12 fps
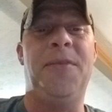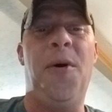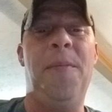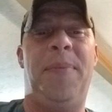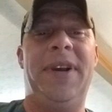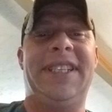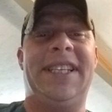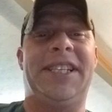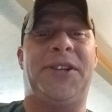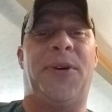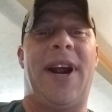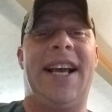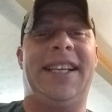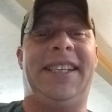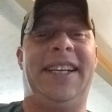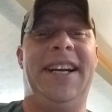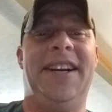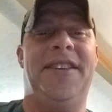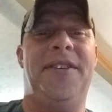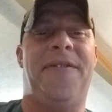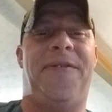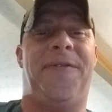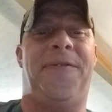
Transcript: no business crossing into their